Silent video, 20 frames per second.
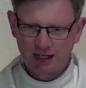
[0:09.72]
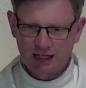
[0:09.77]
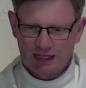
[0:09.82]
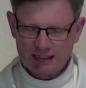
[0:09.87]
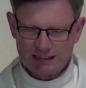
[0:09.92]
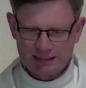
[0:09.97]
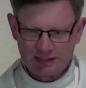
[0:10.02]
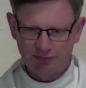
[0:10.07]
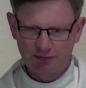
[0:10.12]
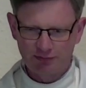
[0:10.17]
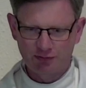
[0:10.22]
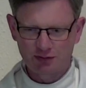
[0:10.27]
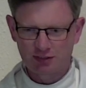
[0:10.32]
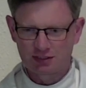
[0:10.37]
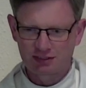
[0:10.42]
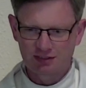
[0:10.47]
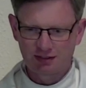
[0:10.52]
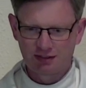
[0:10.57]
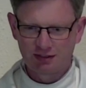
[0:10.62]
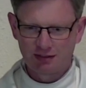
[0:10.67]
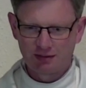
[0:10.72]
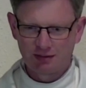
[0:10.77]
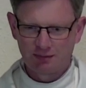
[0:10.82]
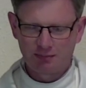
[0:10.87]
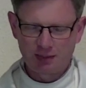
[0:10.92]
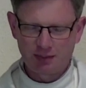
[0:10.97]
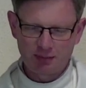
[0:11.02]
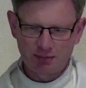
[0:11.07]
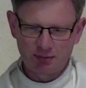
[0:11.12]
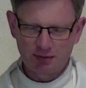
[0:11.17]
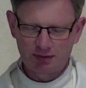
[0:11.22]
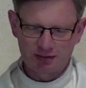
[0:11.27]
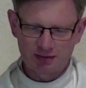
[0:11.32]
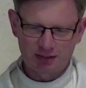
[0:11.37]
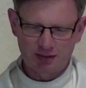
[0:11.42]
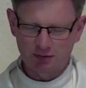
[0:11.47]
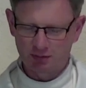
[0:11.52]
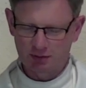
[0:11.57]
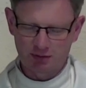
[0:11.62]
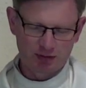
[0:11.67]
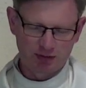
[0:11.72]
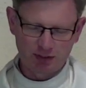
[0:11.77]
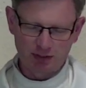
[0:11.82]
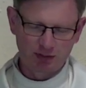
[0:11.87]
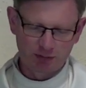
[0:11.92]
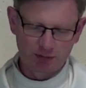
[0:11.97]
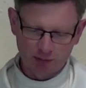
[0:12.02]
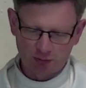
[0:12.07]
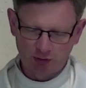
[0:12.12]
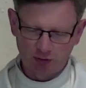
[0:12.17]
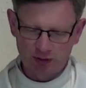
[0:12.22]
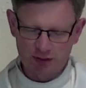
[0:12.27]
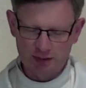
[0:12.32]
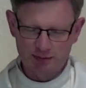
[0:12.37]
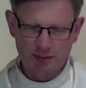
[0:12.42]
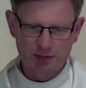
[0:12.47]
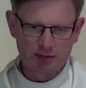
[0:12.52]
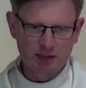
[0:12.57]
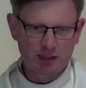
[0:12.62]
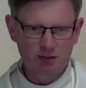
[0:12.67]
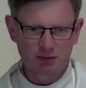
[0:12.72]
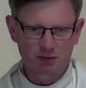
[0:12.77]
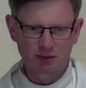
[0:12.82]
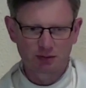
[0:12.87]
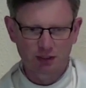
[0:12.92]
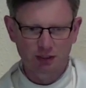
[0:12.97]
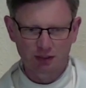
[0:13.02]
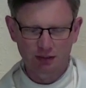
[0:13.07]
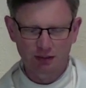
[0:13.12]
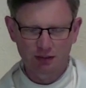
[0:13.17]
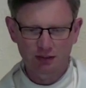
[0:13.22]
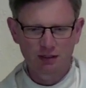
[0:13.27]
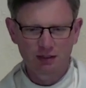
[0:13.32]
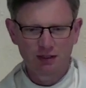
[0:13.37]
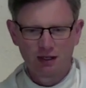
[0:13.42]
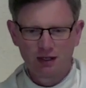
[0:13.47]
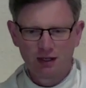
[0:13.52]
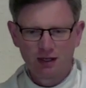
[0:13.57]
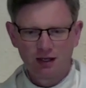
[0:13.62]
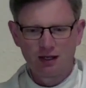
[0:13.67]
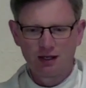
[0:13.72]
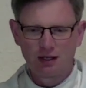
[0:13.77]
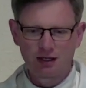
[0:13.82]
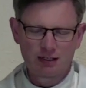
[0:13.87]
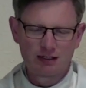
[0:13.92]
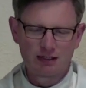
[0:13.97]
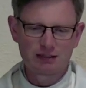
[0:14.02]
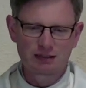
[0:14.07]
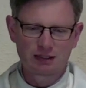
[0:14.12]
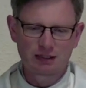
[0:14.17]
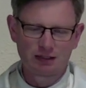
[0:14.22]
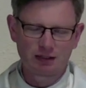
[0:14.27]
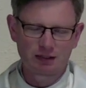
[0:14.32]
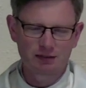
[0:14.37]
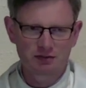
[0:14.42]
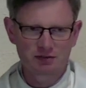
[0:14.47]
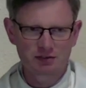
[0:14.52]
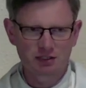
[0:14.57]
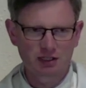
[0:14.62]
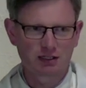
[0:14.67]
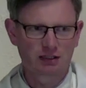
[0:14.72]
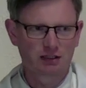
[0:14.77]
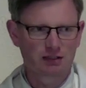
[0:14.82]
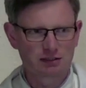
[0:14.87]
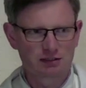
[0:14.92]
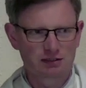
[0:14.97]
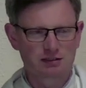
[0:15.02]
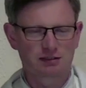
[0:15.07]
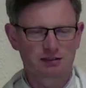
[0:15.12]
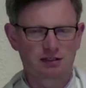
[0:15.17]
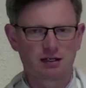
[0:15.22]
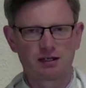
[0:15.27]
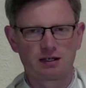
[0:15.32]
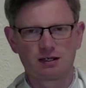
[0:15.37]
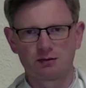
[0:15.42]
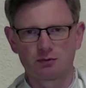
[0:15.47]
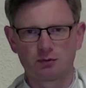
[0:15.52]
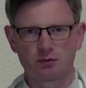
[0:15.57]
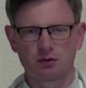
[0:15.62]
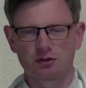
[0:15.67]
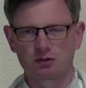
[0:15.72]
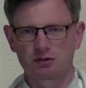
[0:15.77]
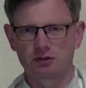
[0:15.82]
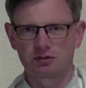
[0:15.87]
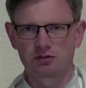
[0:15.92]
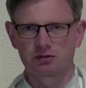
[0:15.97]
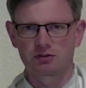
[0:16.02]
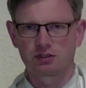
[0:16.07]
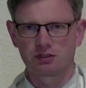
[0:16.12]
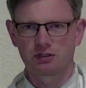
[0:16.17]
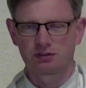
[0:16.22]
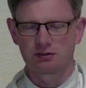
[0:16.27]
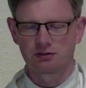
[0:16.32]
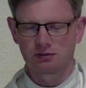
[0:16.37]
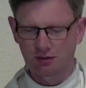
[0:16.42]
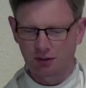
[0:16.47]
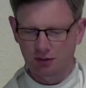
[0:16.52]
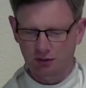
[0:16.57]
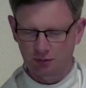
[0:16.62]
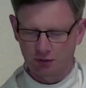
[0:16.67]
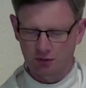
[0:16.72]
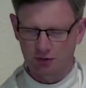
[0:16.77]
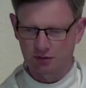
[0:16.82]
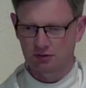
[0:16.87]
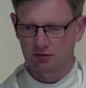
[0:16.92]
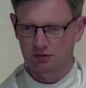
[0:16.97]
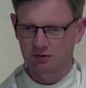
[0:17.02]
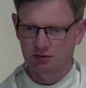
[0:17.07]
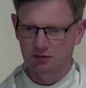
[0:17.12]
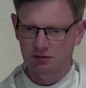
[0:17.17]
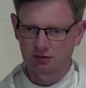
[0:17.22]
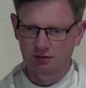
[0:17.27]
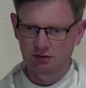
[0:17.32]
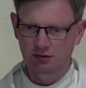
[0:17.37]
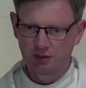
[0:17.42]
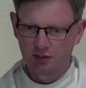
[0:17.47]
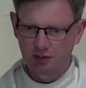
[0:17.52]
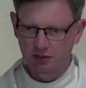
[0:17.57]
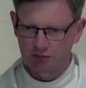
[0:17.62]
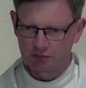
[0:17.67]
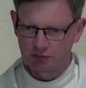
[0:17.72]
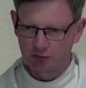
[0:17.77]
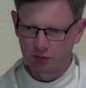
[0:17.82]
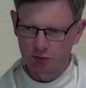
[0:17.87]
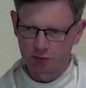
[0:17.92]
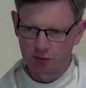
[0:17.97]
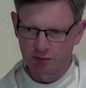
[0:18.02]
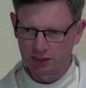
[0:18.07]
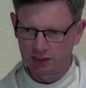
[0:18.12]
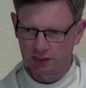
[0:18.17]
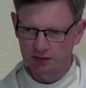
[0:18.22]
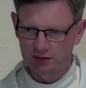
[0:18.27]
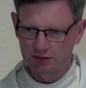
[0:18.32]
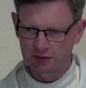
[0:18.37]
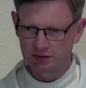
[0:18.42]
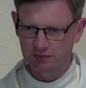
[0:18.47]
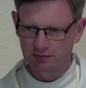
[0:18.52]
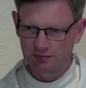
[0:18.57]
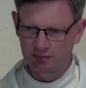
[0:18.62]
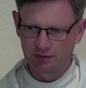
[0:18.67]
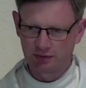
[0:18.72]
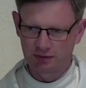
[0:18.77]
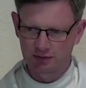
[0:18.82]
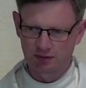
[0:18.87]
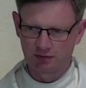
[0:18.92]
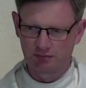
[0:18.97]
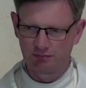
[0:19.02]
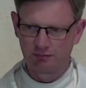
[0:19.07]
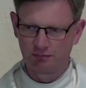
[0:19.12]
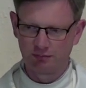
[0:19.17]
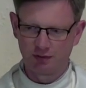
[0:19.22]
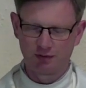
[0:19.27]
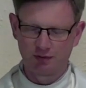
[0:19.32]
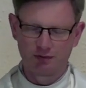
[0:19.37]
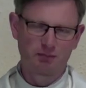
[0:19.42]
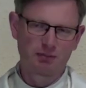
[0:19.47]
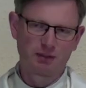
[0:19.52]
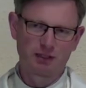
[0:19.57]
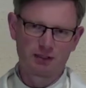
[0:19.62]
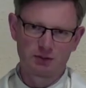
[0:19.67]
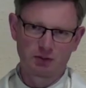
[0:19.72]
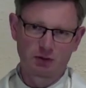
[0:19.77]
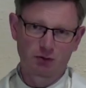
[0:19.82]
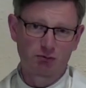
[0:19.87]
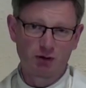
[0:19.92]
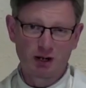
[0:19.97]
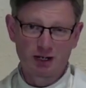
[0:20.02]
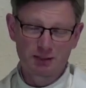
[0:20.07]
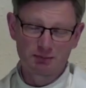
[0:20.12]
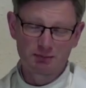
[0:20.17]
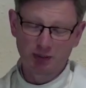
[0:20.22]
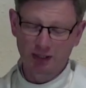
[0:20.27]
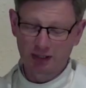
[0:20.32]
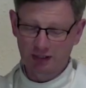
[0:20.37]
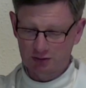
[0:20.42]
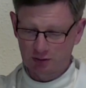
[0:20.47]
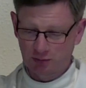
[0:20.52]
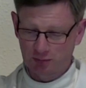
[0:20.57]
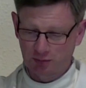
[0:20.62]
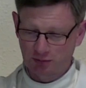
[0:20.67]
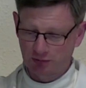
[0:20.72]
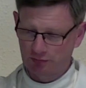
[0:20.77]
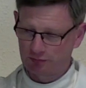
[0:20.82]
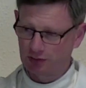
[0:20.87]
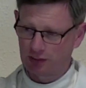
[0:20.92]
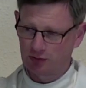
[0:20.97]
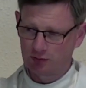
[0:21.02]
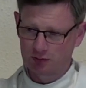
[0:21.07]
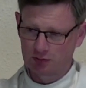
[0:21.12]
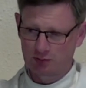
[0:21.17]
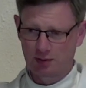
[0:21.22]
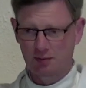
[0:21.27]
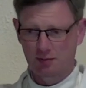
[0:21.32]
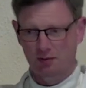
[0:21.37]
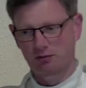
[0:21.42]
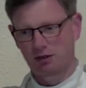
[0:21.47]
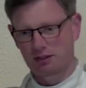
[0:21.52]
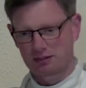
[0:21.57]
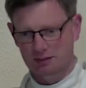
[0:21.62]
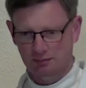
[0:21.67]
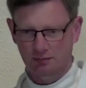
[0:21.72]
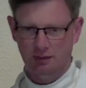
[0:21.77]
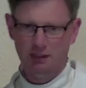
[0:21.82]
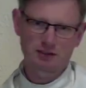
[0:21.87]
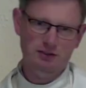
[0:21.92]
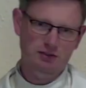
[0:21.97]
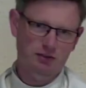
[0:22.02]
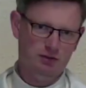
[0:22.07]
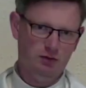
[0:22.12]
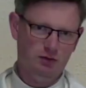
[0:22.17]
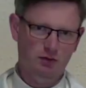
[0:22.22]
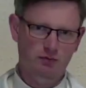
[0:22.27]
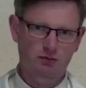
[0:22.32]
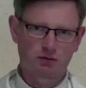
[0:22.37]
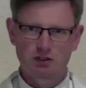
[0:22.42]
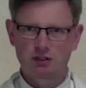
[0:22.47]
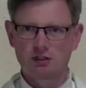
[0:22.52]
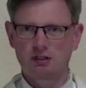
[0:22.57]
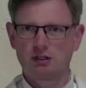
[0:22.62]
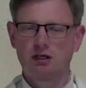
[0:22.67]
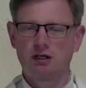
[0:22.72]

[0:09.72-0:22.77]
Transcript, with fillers: different people. So there, were lo there were lots of people out, thank God, and uh, lots of cyclists and walkers and dog walkers and rollerbladers. And there's a, a place you can rent bikes up the river now, so people are renting bikes and just going for a little